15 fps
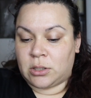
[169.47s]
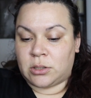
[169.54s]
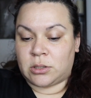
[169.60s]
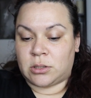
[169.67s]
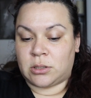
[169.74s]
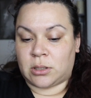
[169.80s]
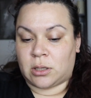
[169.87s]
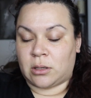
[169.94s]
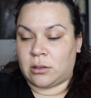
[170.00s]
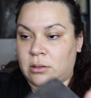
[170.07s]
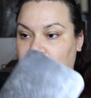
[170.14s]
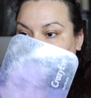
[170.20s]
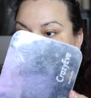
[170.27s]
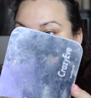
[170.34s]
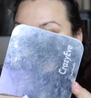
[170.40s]
It's a
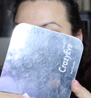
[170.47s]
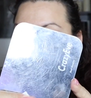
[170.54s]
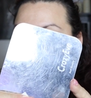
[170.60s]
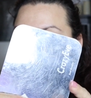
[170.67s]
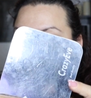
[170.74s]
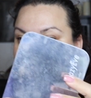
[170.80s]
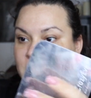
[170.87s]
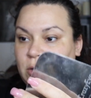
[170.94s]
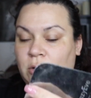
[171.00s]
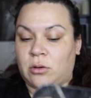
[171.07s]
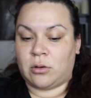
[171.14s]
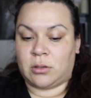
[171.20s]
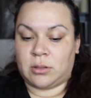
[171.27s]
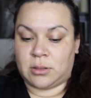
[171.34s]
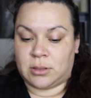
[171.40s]
nice
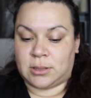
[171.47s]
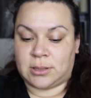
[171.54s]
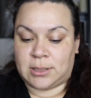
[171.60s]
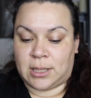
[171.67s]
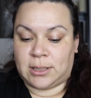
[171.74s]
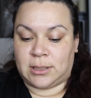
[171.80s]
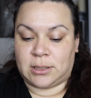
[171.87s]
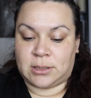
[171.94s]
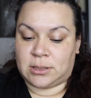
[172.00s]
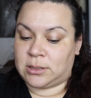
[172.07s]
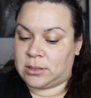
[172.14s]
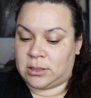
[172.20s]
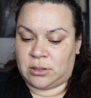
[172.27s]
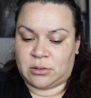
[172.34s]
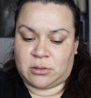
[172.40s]
little stainless
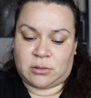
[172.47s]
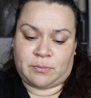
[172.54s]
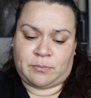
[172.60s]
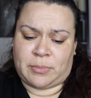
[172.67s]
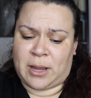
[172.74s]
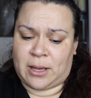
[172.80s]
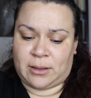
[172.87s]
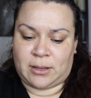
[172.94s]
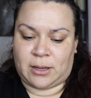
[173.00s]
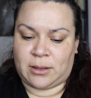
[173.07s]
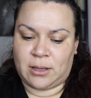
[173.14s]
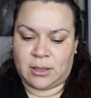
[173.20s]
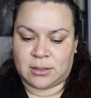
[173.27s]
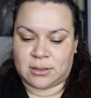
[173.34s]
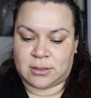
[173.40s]
steel palette. I
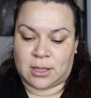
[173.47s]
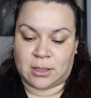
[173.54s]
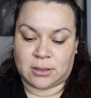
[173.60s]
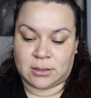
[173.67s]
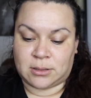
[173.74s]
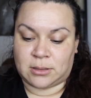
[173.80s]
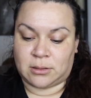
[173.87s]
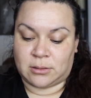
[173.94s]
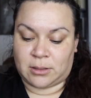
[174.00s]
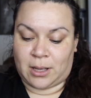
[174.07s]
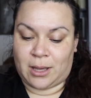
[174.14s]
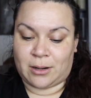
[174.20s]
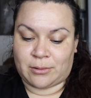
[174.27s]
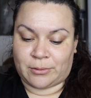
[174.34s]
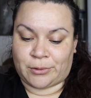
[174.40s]
think it's stainless steel,
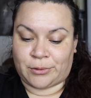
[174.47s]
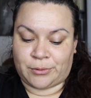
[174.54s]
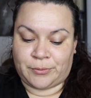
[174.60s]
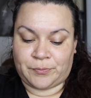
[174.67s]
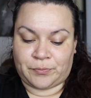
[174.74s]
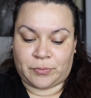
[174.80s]
I don't know.